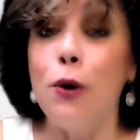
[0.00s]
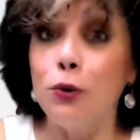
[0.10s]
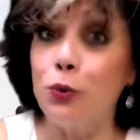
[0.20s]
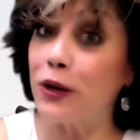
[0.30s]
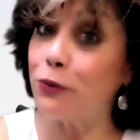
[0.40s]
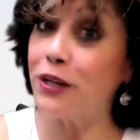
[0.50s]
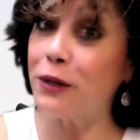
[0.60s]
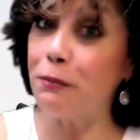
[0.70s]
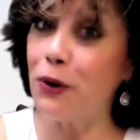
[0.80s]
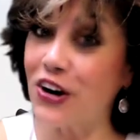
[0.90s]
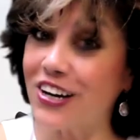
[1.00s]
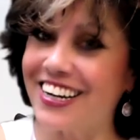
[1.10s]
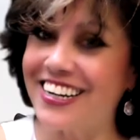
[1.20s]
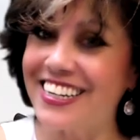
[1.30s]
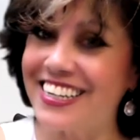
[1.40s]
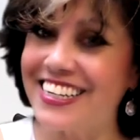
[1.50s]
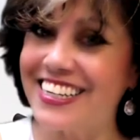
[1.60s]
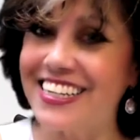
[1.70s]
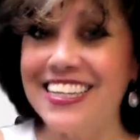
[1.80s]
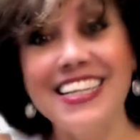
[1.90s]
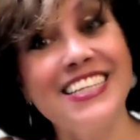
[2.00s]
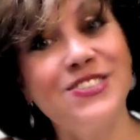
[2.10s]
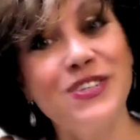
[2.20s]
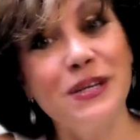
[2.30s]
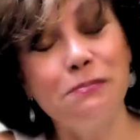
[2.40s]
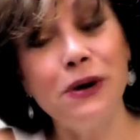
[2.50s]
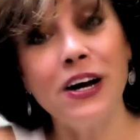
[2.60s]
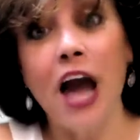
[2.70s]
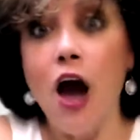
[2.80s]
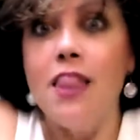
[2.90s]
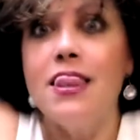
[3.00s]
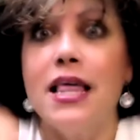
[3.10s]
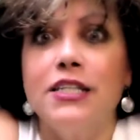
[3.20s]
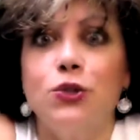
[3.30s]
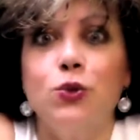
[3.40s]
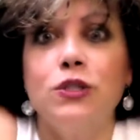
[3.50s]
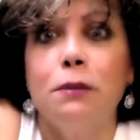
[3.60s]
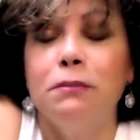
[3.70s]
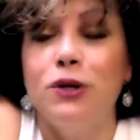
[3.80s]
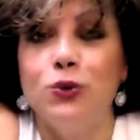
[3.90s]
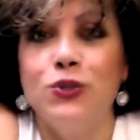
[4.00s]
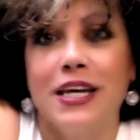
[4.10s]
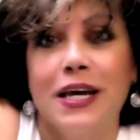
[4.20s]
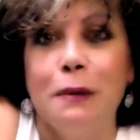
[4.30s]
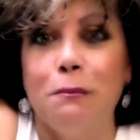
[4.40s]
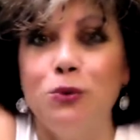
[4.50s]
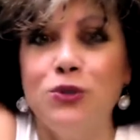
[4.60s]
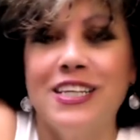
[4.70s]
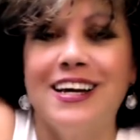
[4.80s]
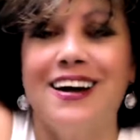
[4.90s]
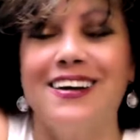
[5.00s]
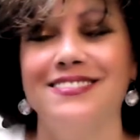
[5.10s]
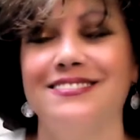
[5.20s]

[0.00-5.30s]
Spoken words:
You want to read a book? Let's read a book. Let's do some music, música.